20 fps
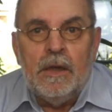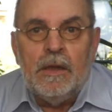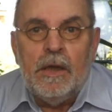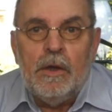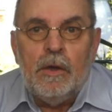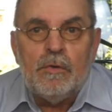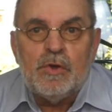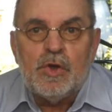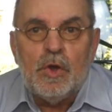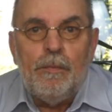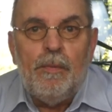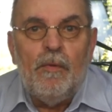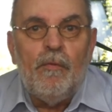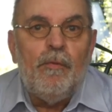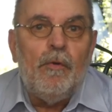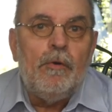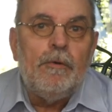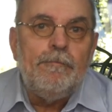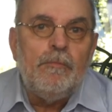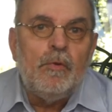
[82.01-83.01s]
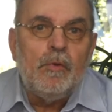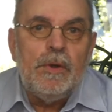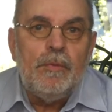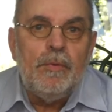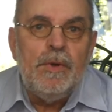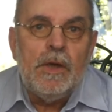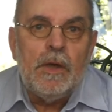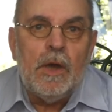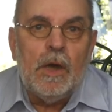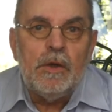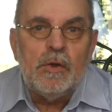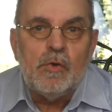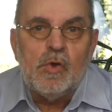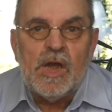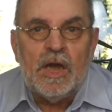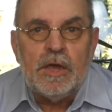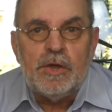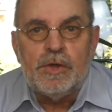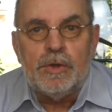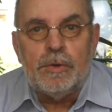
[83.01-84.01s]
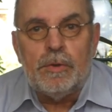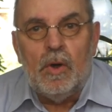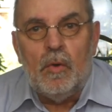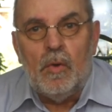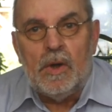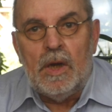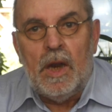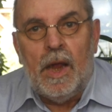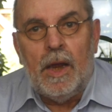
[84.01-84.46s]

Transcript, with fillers: They also performed with Ricardo Castro and